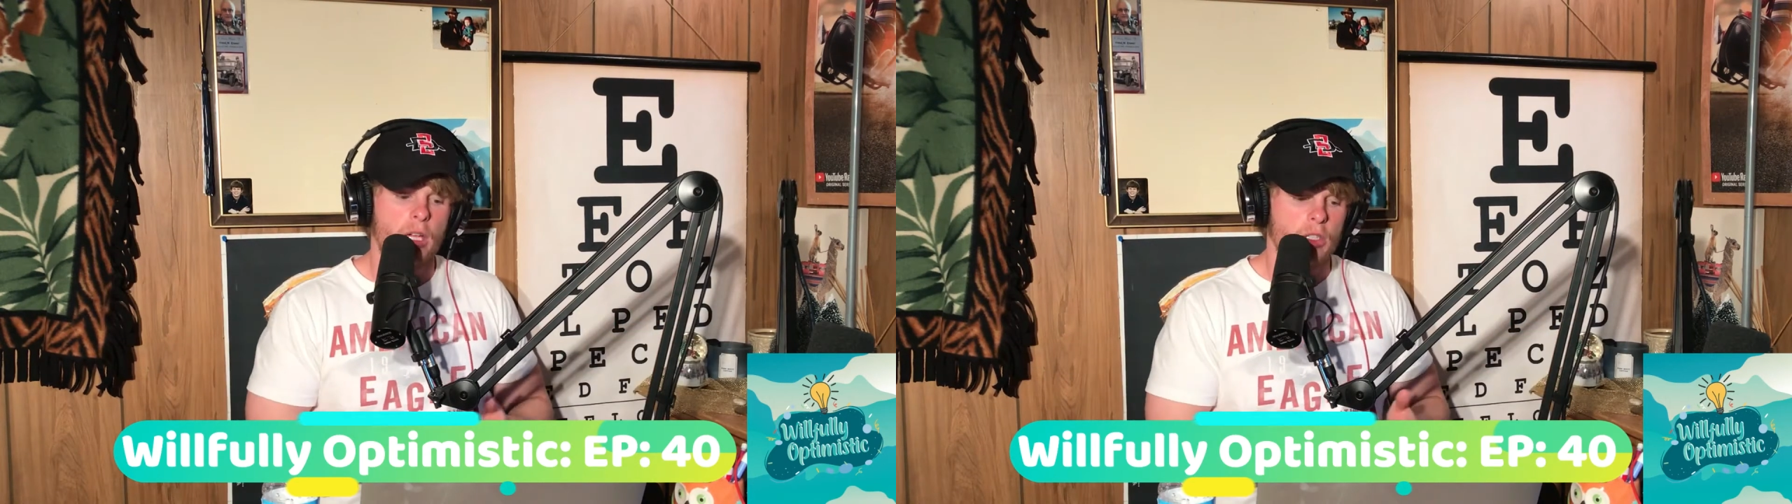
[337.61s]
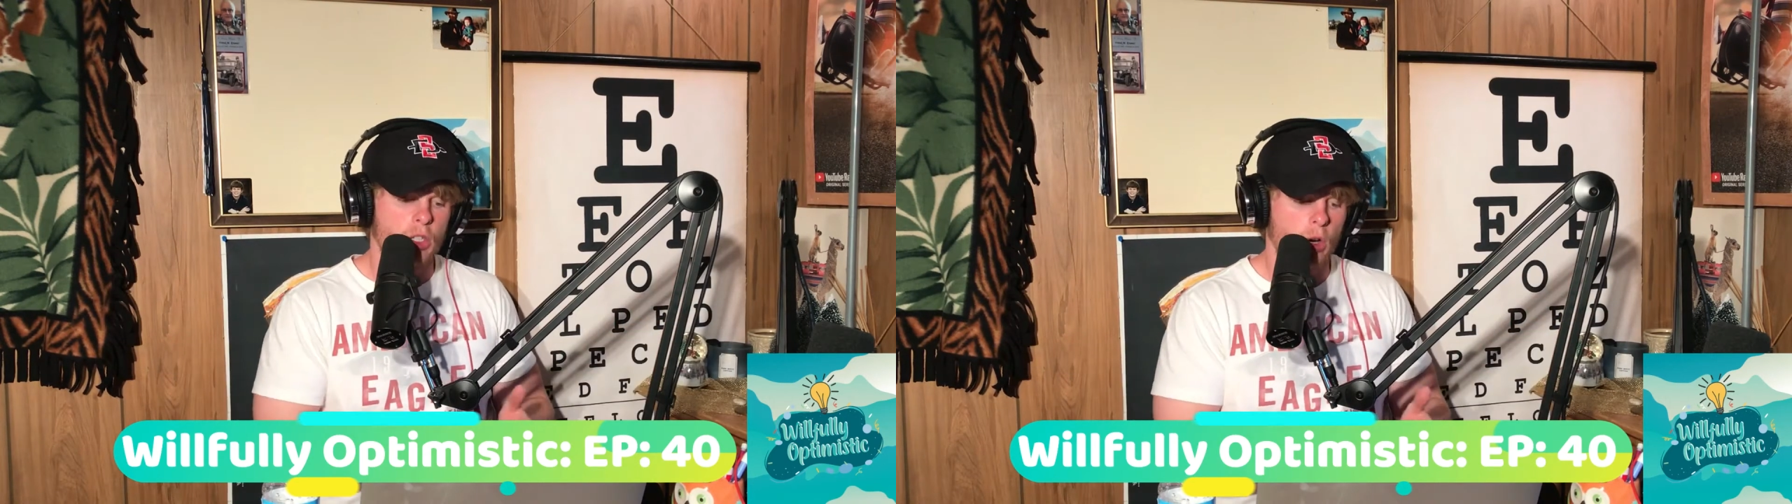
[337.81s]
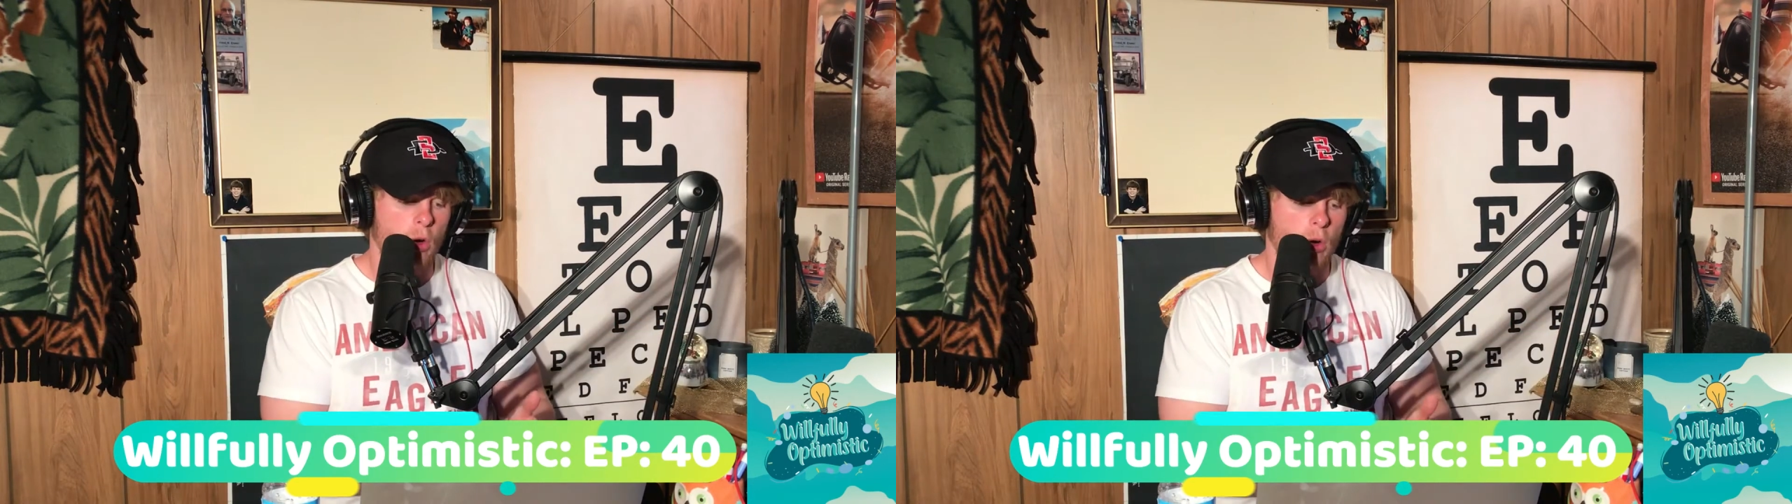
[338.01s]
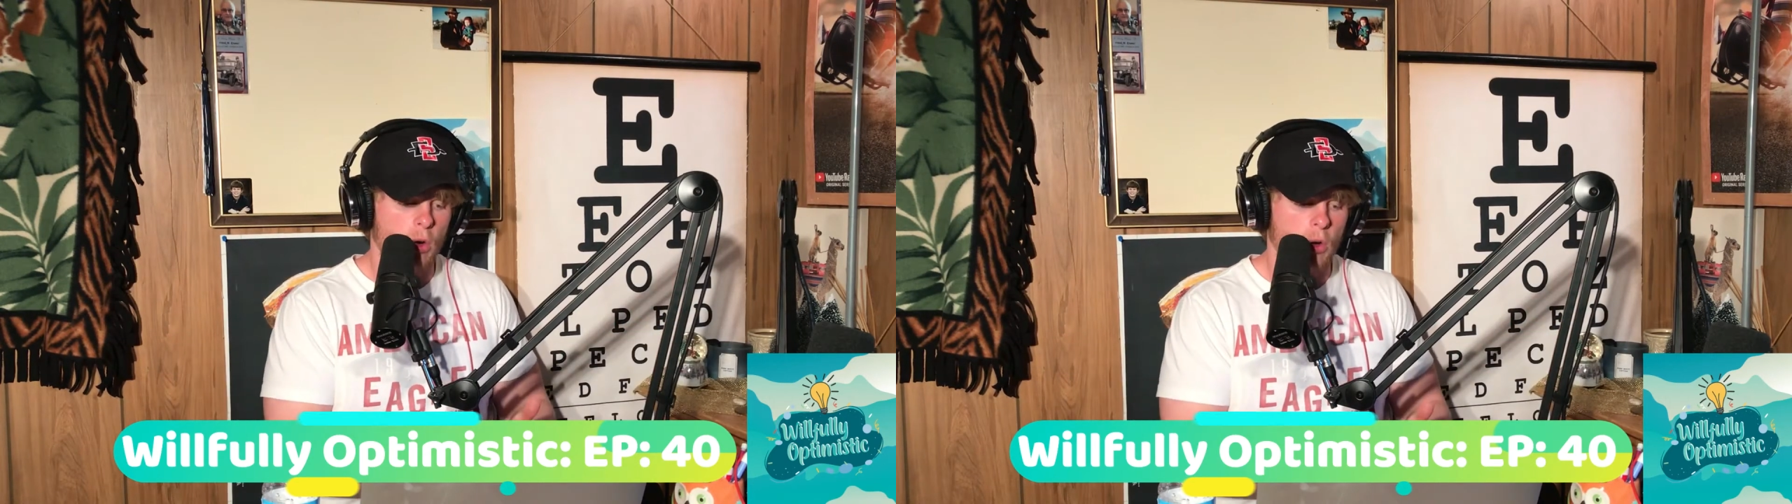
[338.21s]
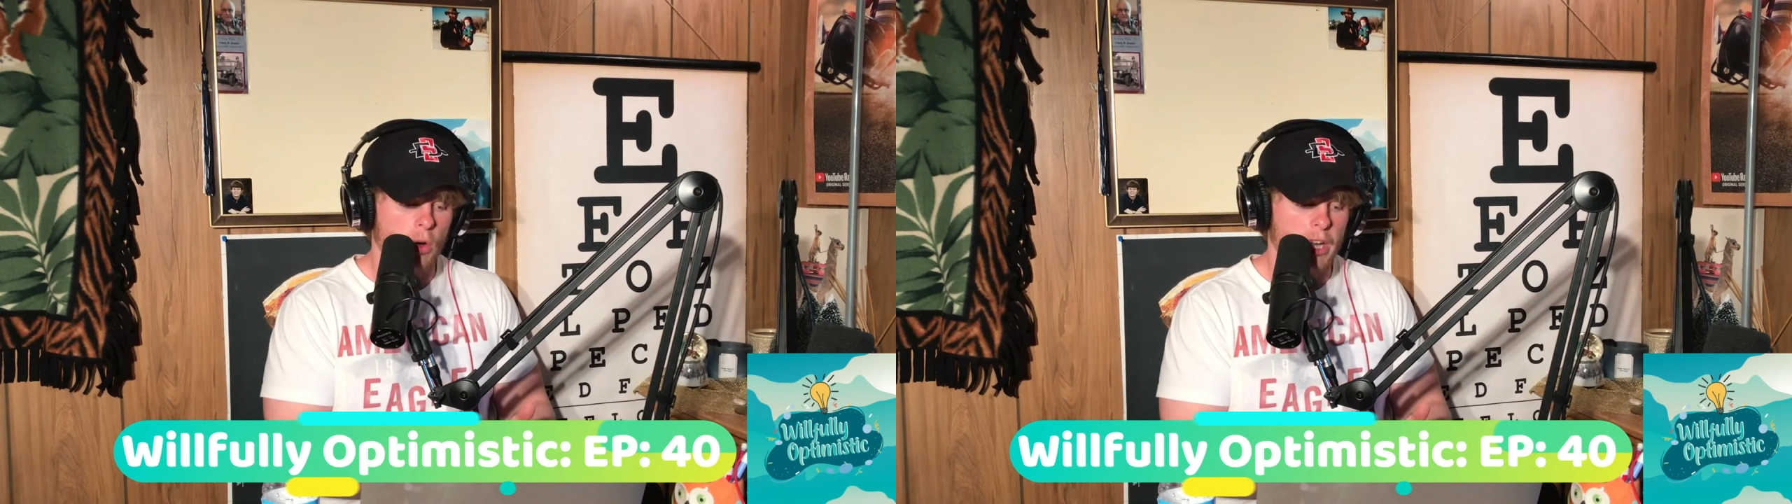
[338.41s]
So
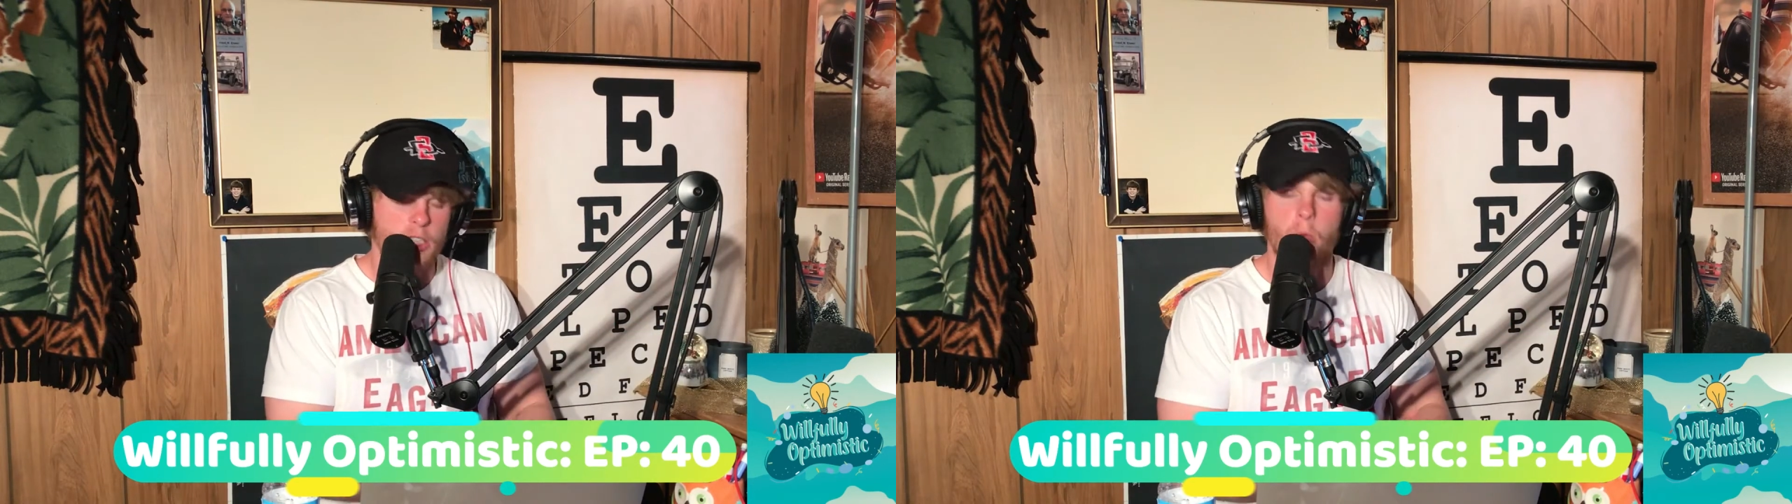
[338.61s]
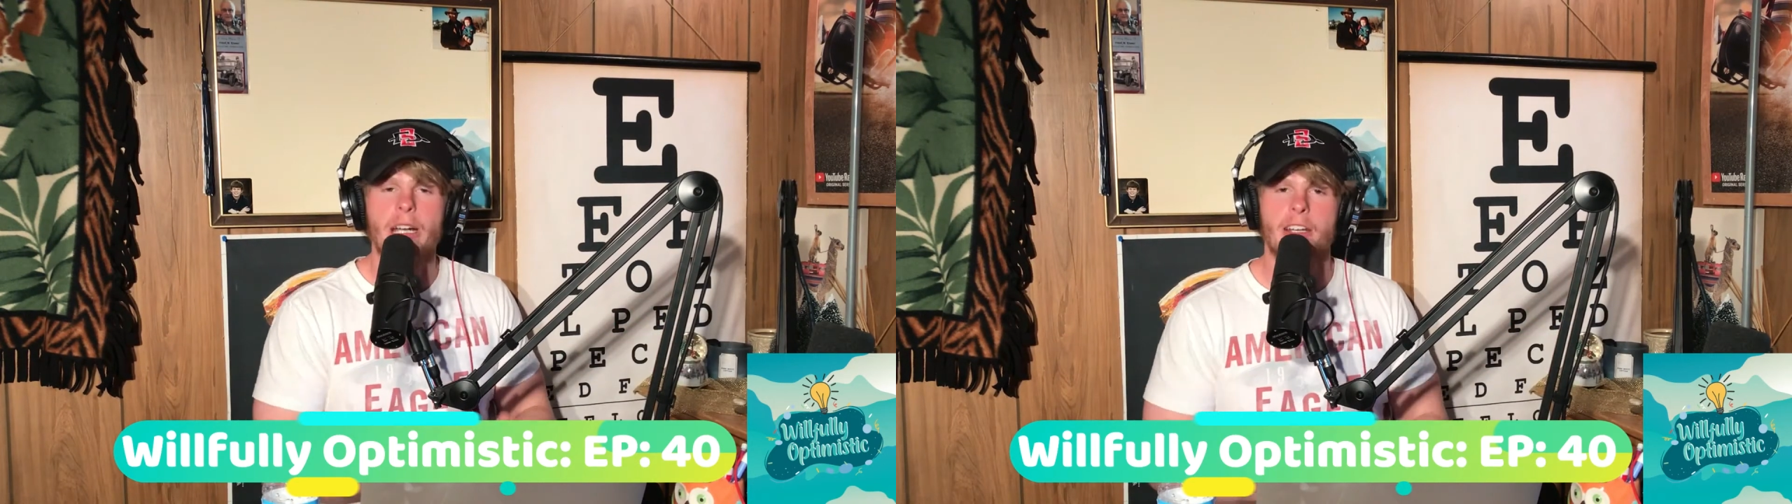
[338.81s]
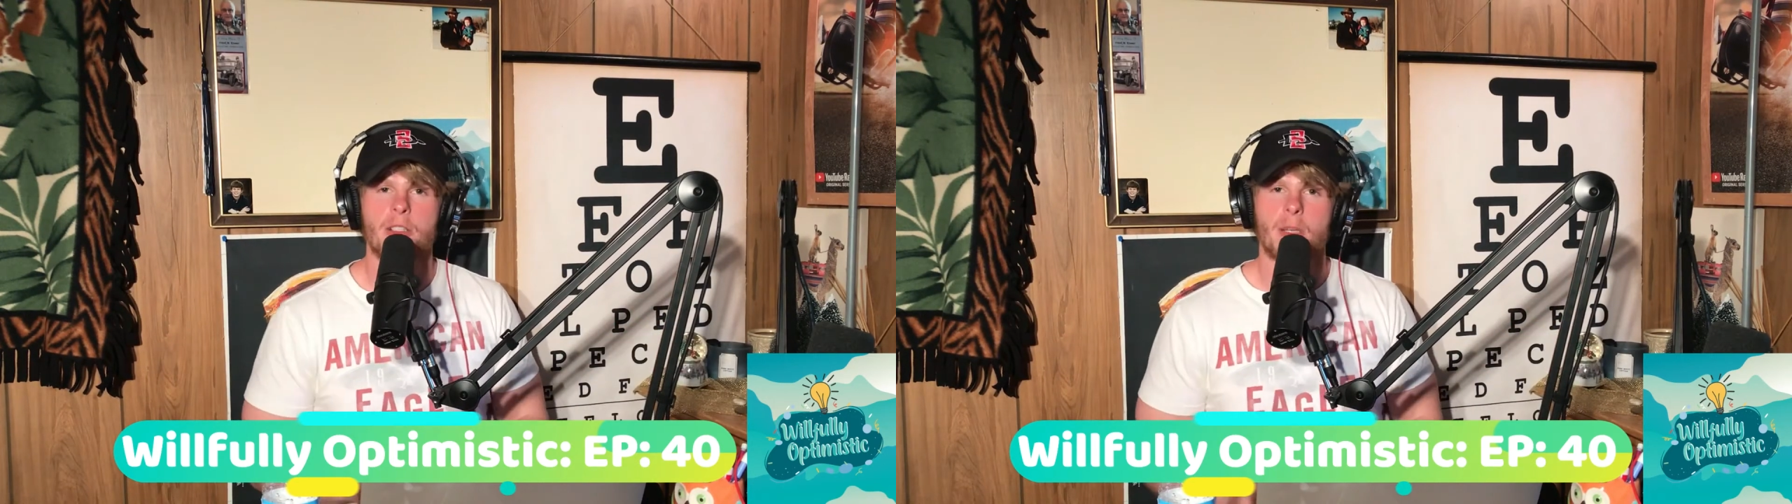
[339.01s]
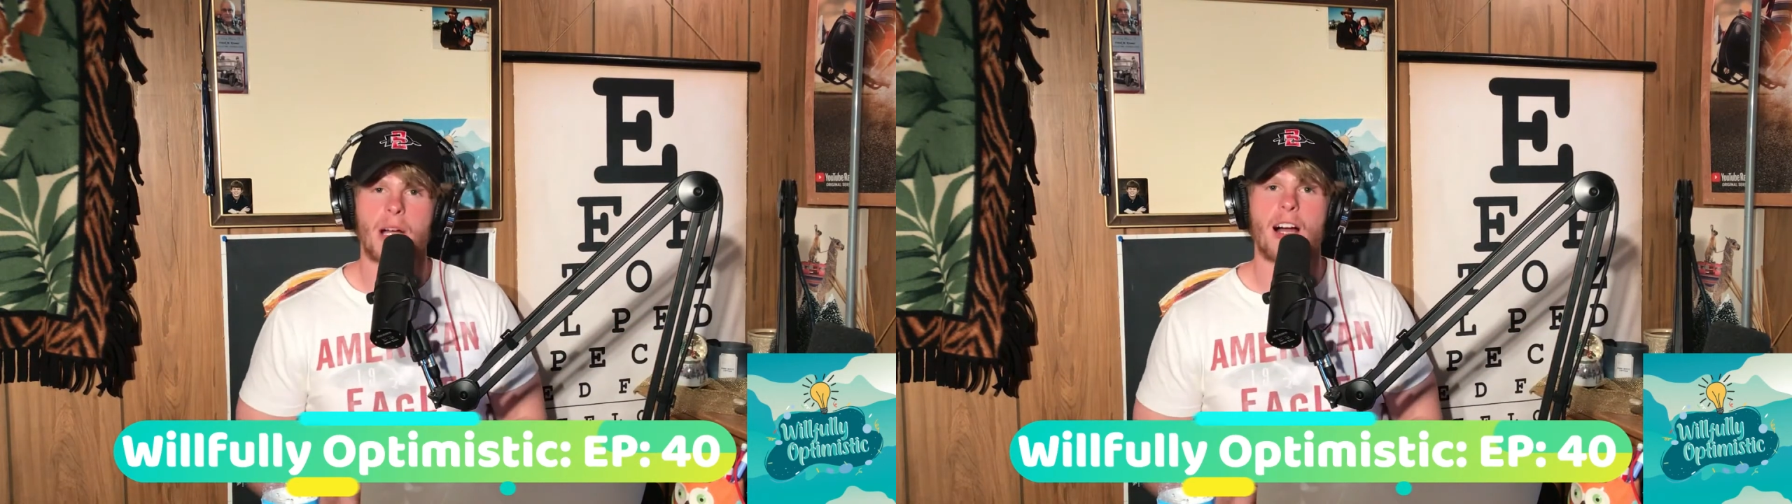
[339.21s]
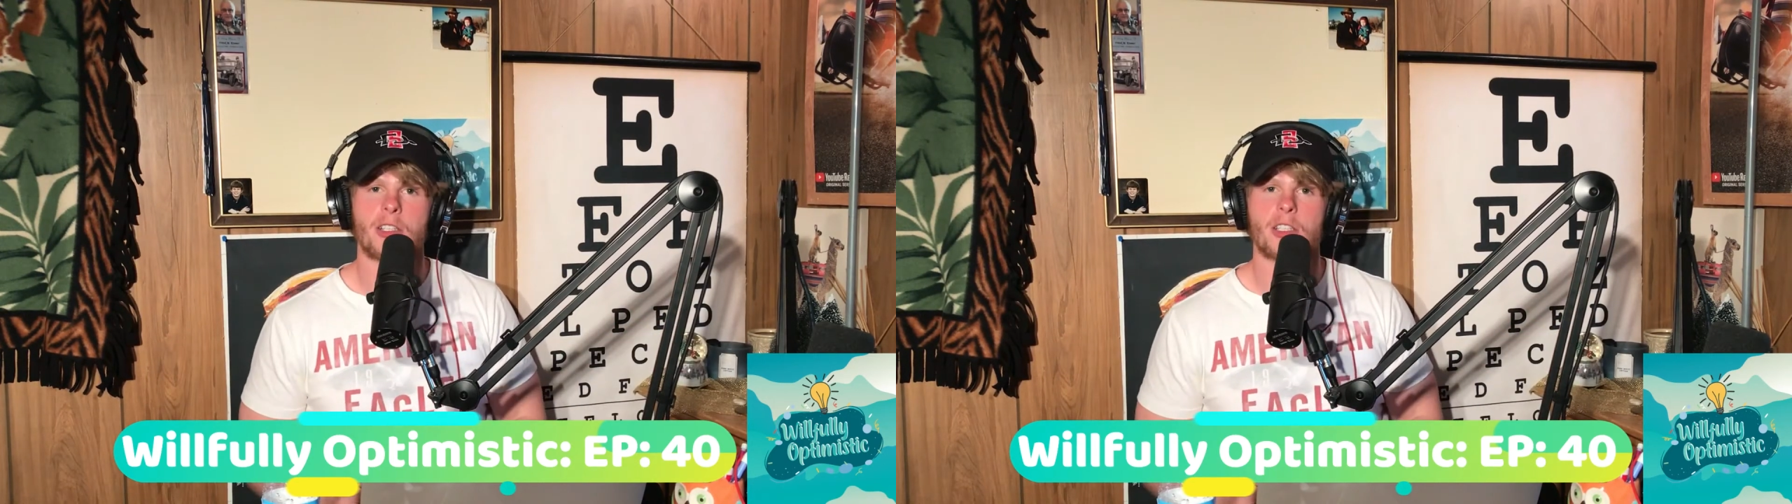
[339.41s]
it's written in your
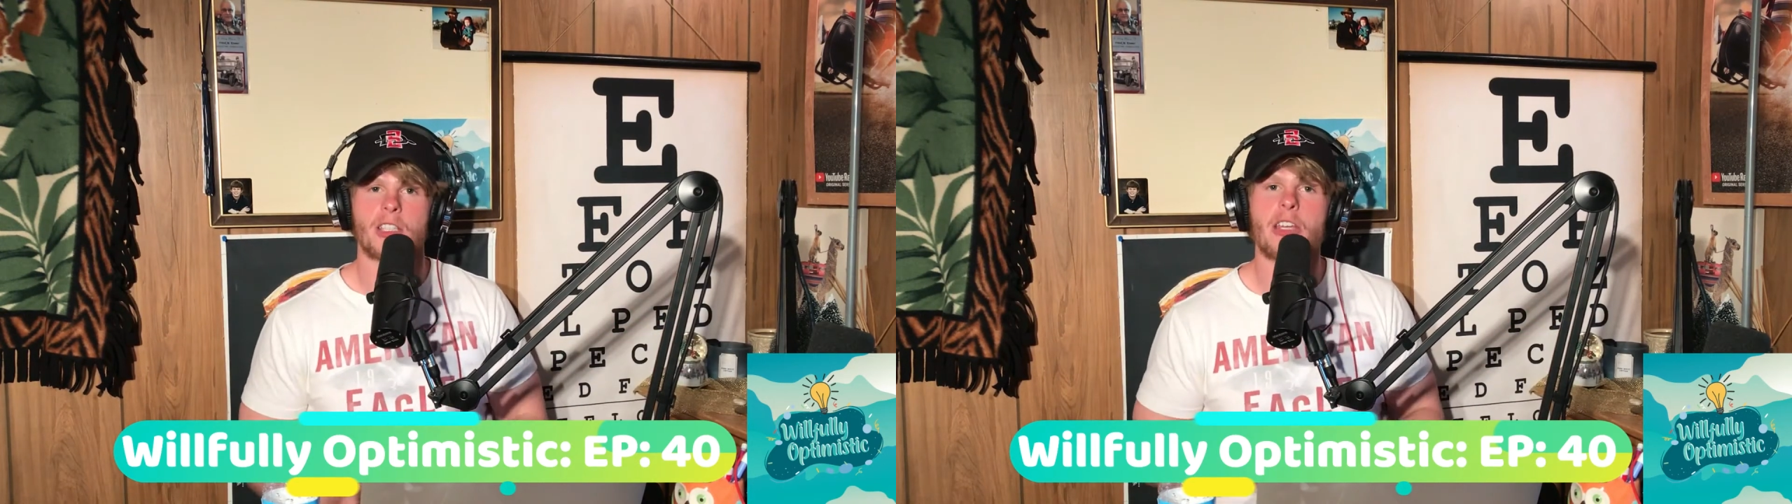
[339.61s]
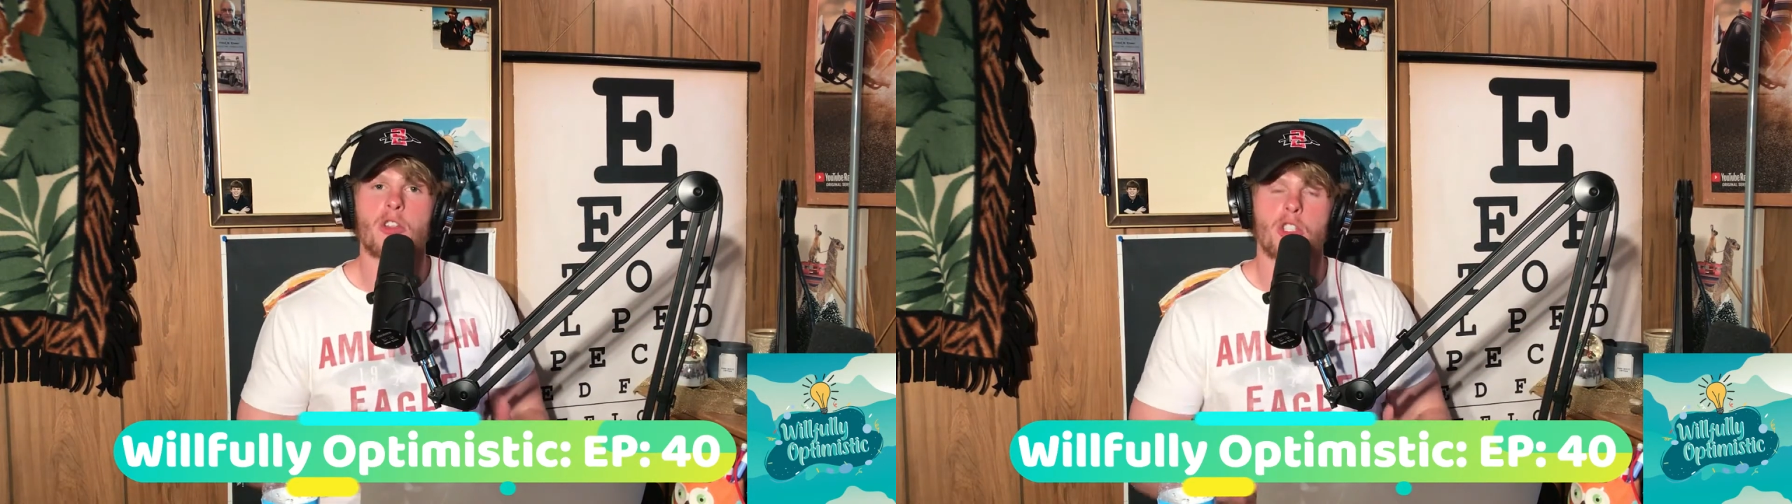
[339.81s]
subconscious that you